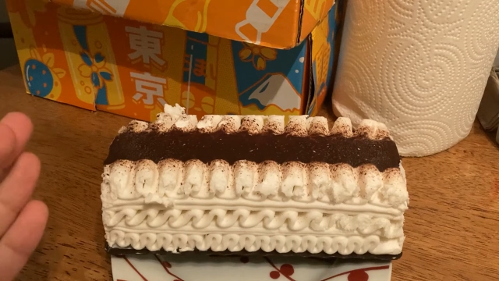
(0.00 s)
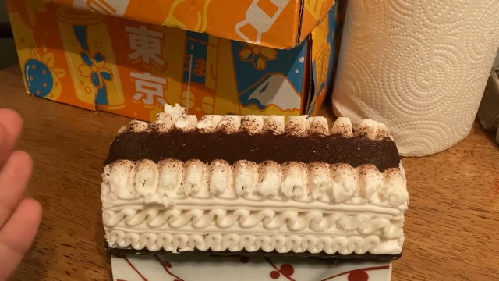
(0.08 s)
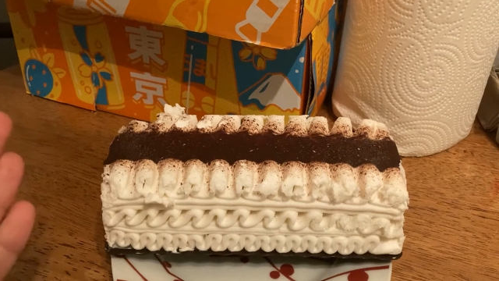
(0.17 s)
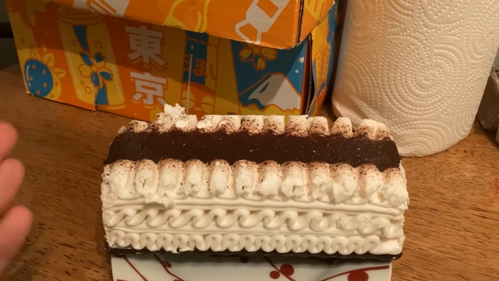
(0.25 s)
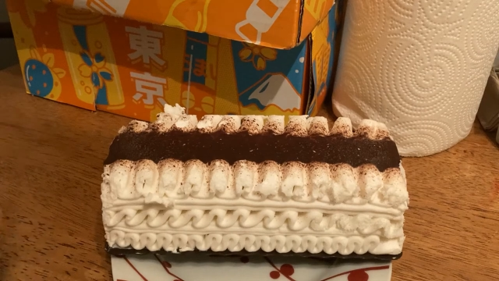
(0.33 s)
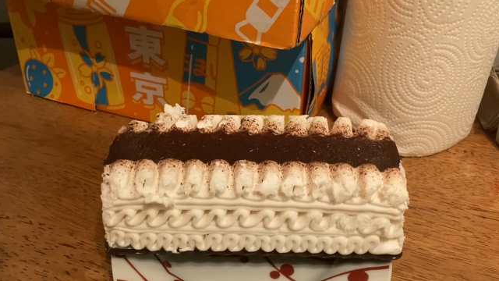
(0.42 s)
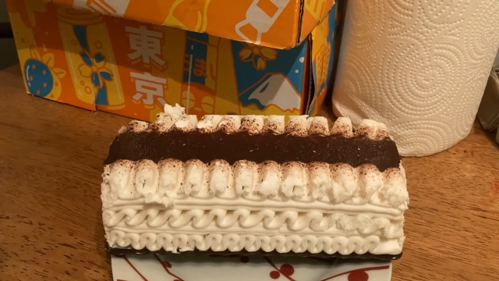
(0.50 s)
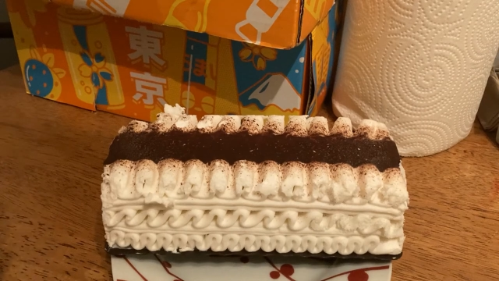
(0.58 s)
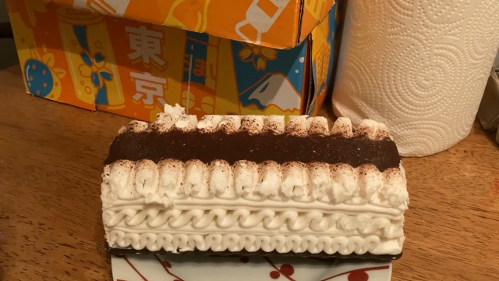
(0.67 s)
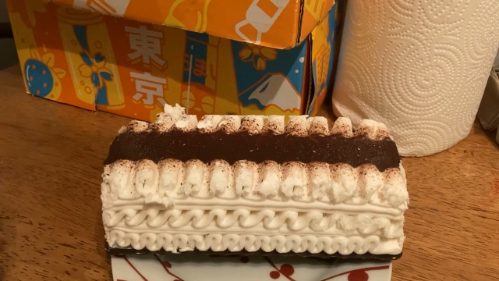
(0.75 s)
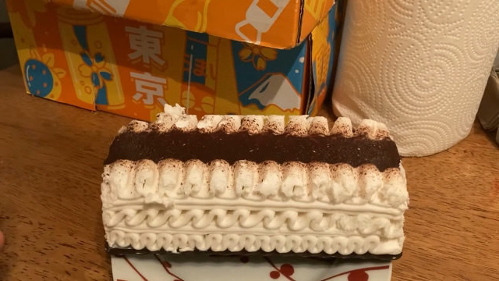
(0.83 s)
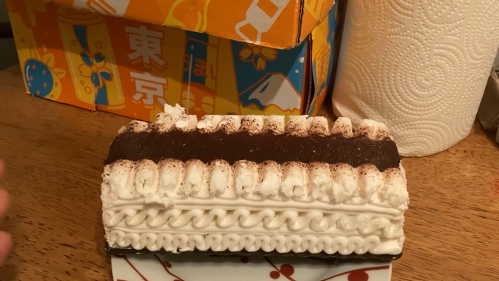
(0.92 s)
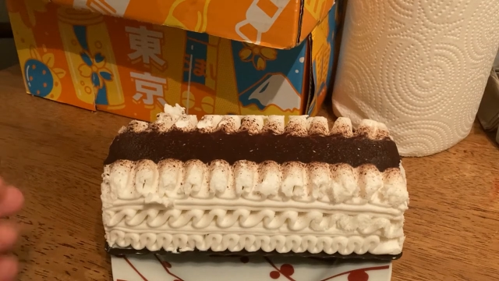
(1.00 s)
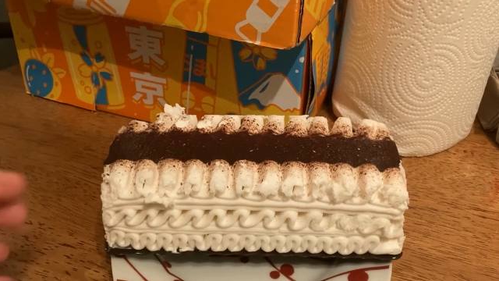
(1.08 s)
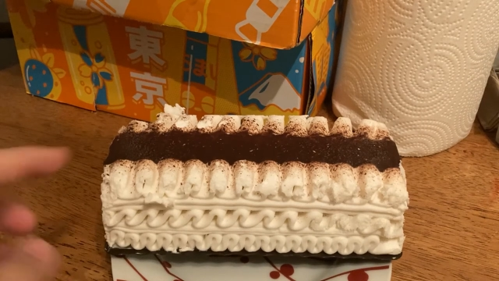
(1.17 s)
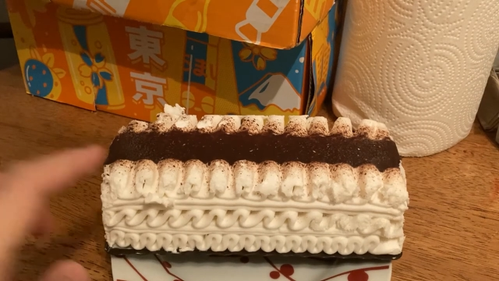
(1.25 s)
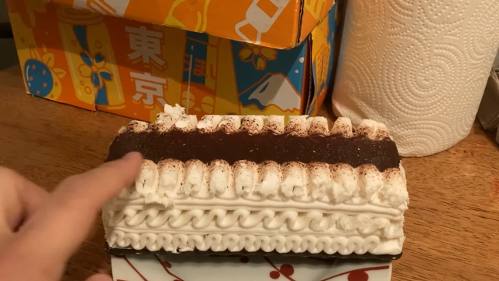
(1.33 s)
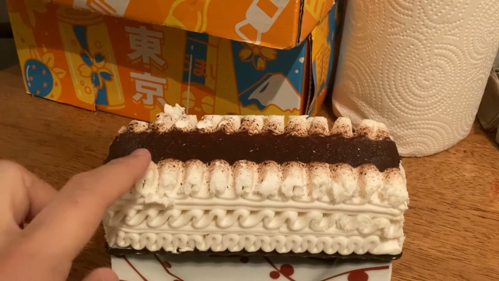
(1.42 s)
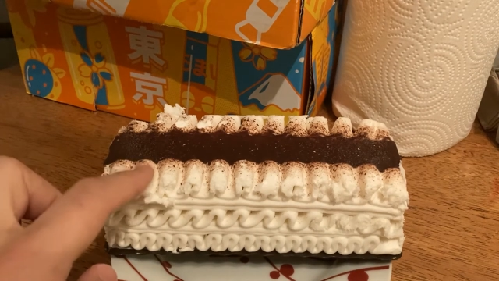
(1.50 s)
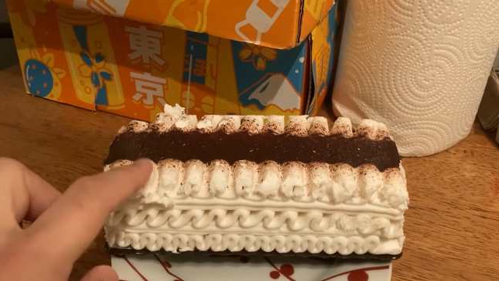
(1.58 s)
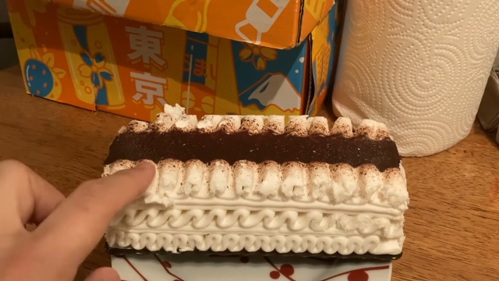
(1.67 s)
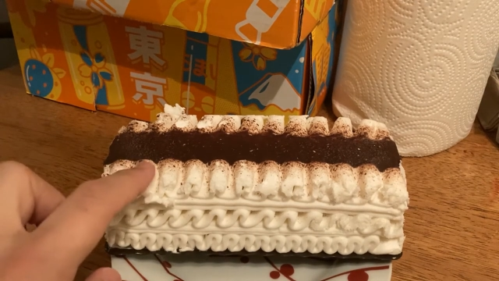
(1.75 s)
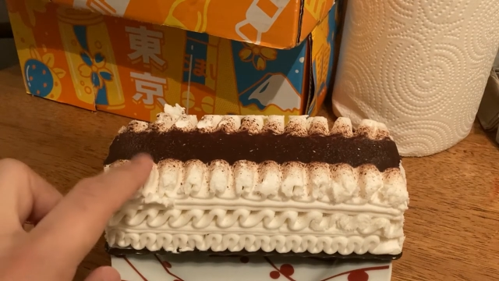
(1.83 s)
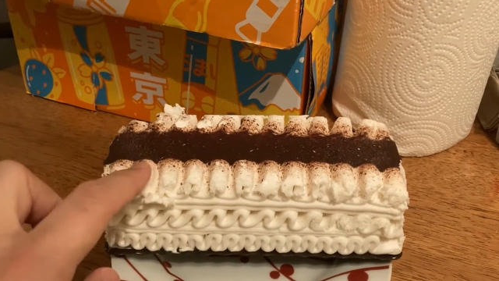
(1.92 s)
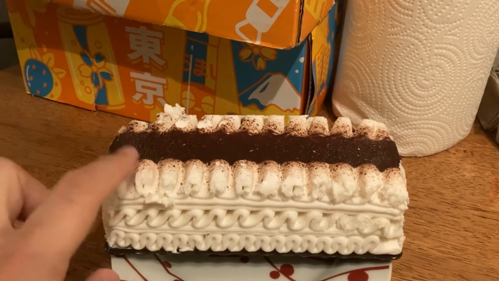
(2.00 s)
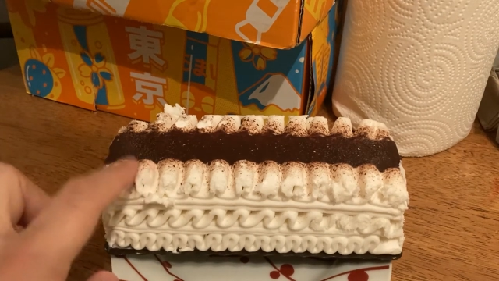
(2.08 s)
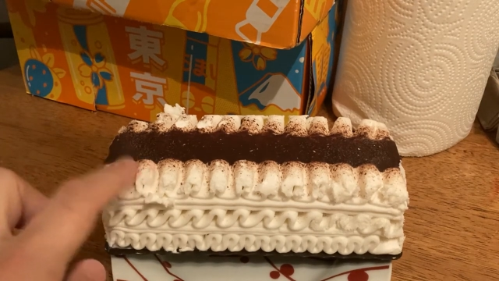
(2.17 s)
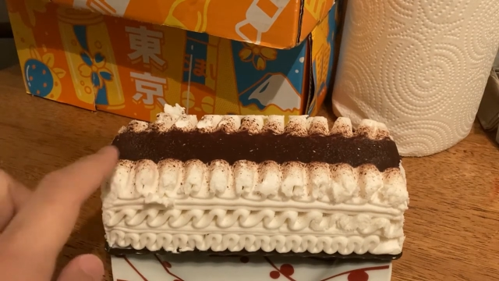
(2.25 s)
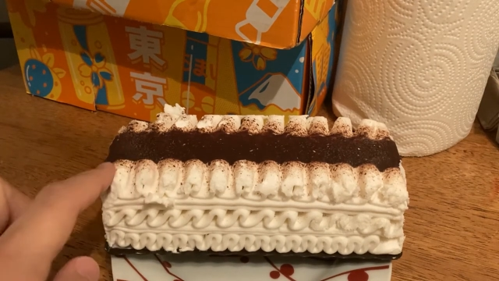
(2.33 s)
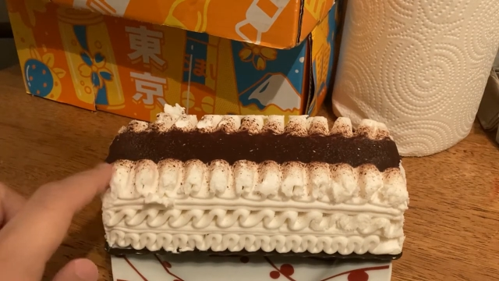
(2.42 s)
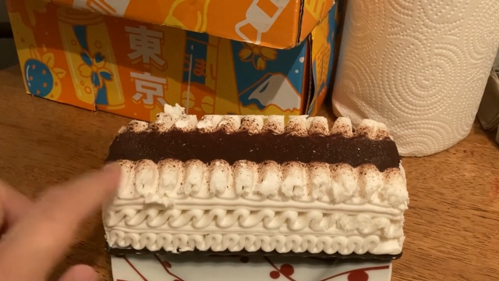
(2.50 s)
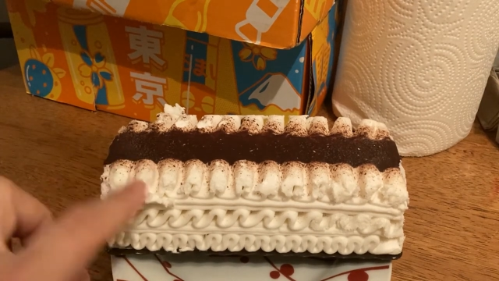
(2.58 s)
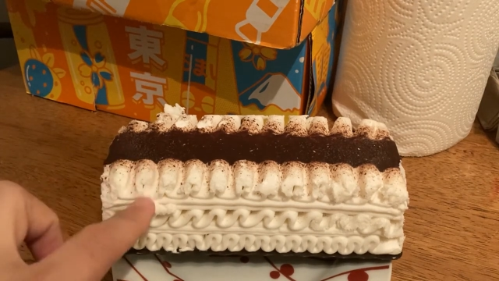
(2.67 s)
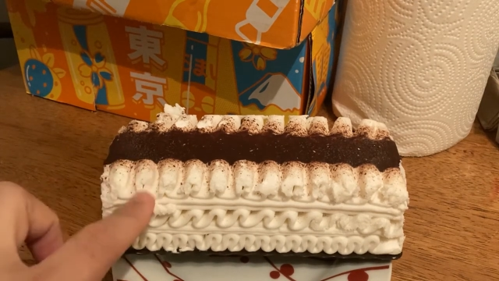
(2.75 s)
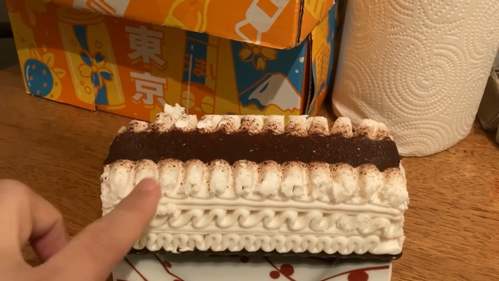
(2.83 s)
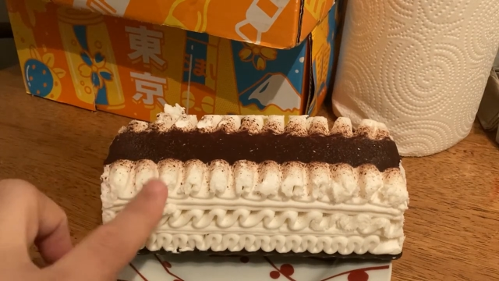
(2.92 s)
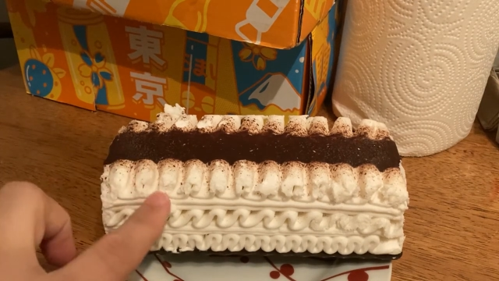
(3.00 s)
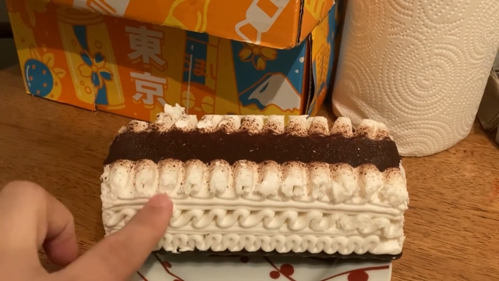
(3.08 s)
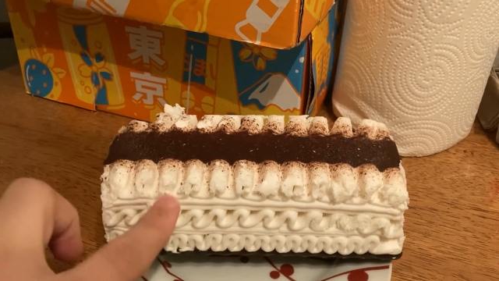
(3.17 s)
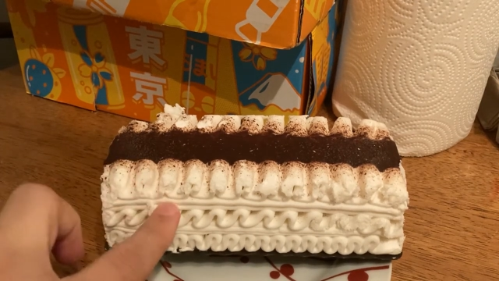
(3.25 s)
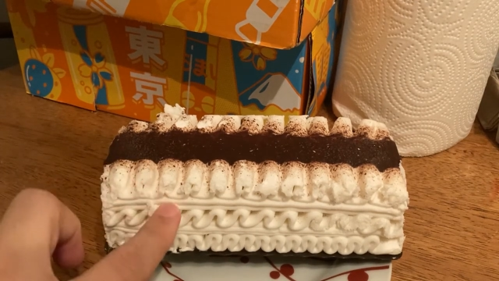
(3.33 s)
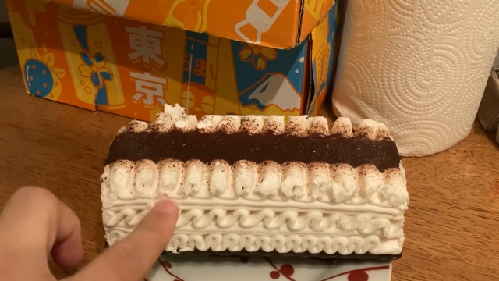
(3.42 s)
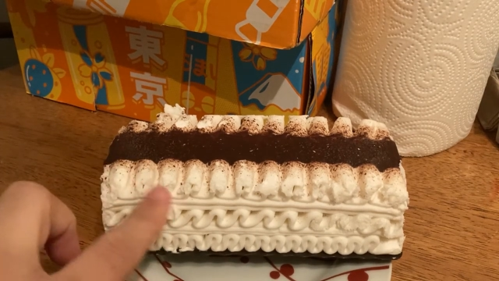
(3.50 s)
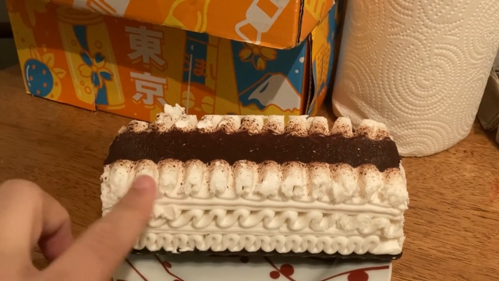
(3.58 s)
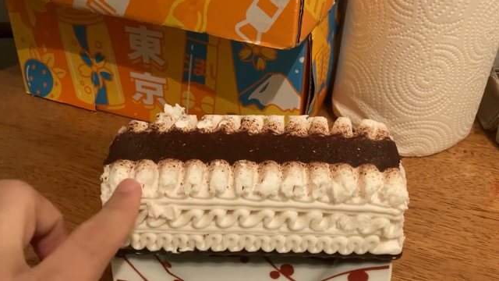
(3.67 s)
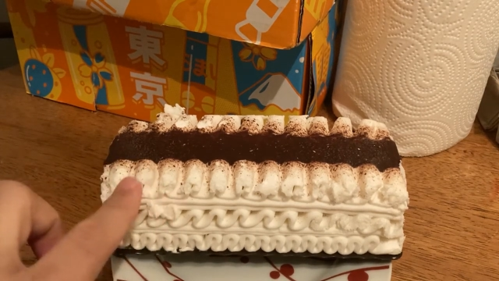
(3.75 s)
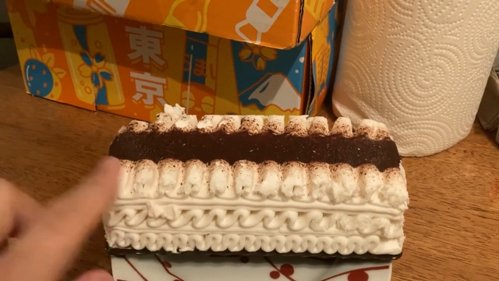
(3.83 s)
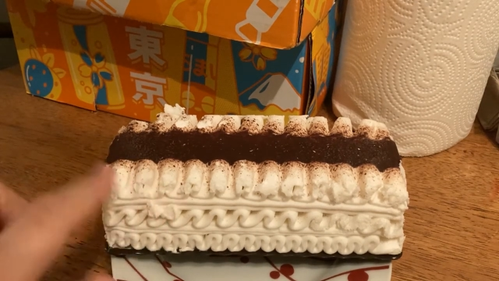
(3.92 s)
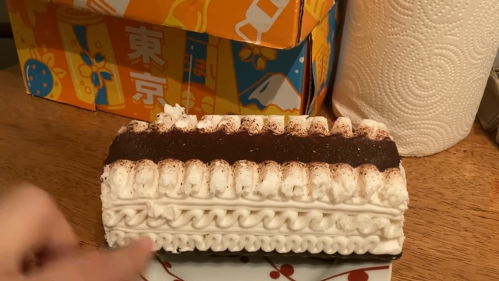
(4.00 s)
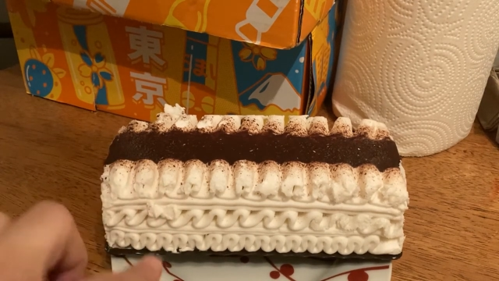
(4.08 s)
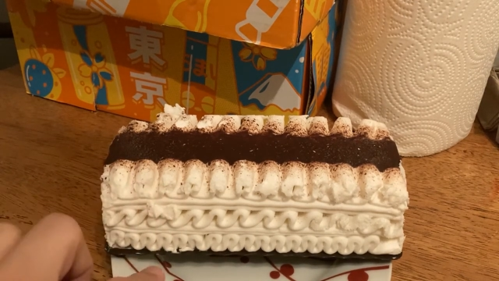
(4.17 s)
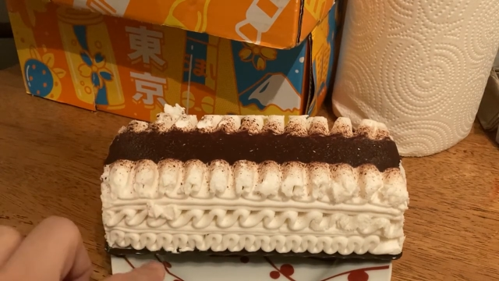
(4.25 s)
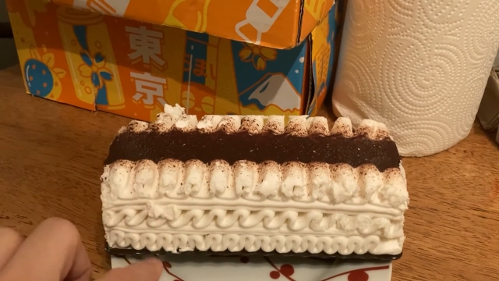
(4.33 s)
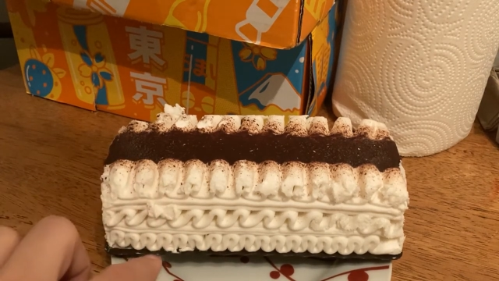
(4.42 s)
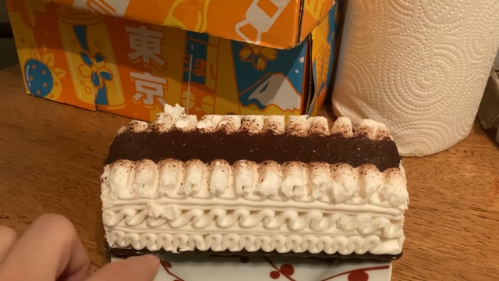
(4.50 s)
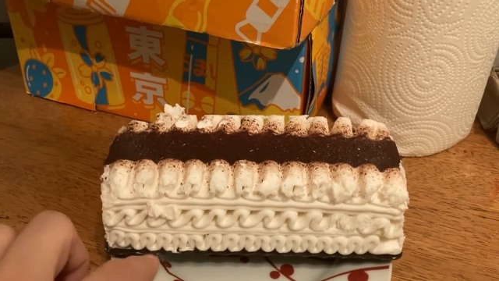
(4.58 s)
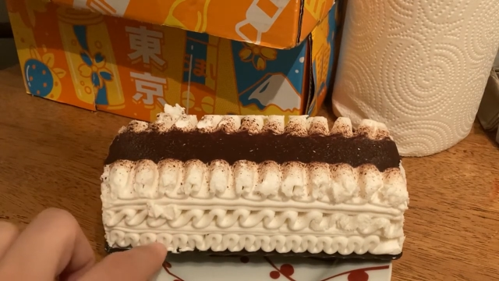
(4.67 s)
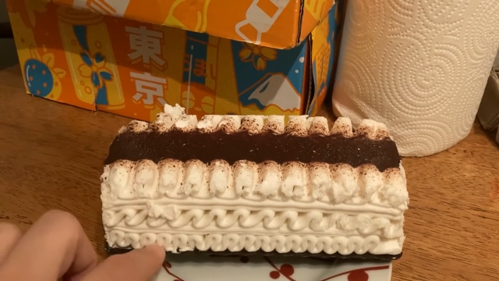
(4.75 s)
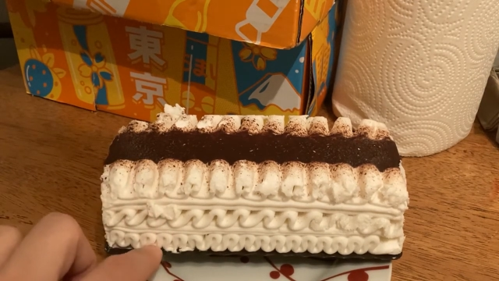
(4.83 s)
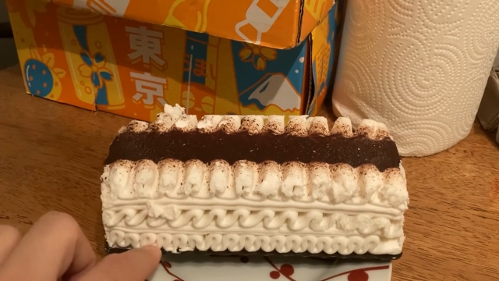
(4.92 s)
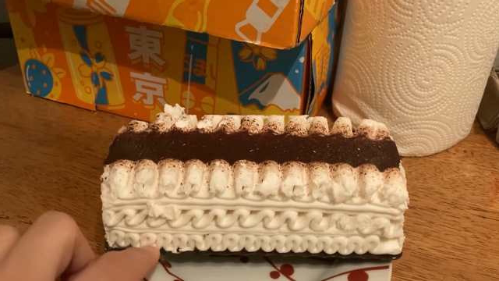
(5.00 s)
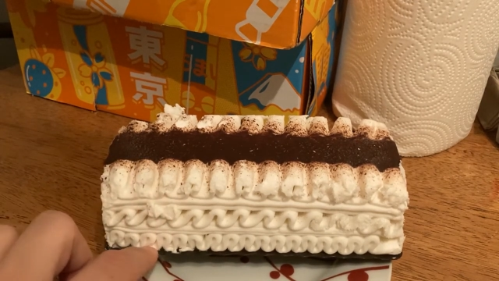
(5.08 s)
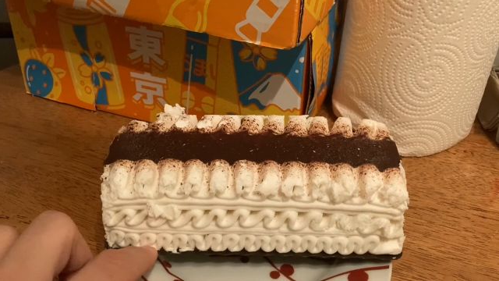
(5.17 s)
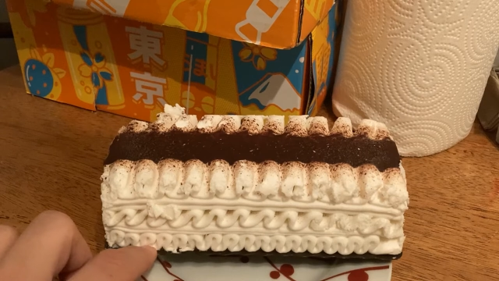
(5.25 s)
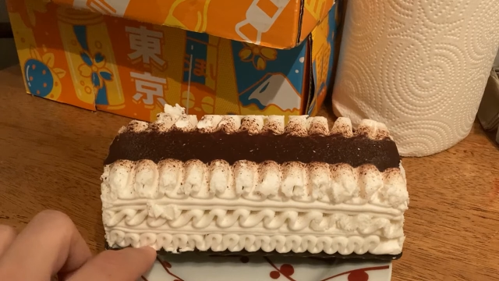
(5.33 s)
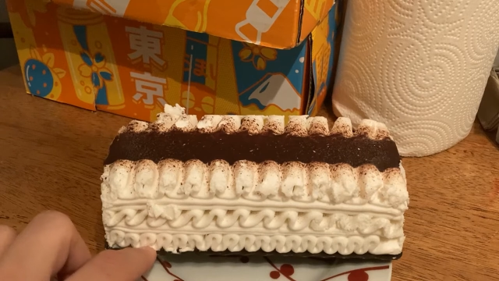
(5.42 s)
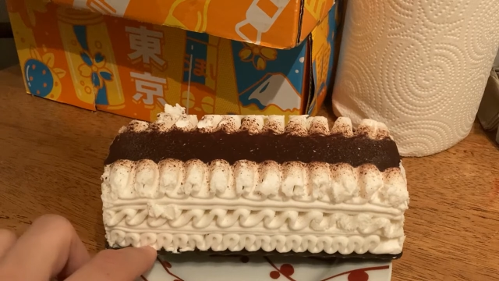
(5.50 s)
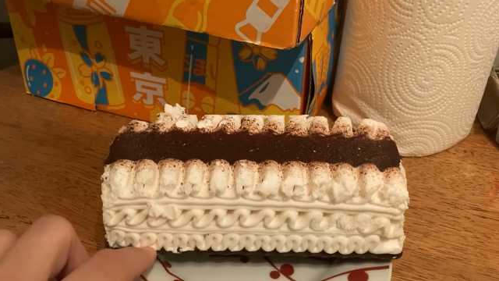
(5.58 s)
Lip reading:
No face is visible, so there are no lips to read.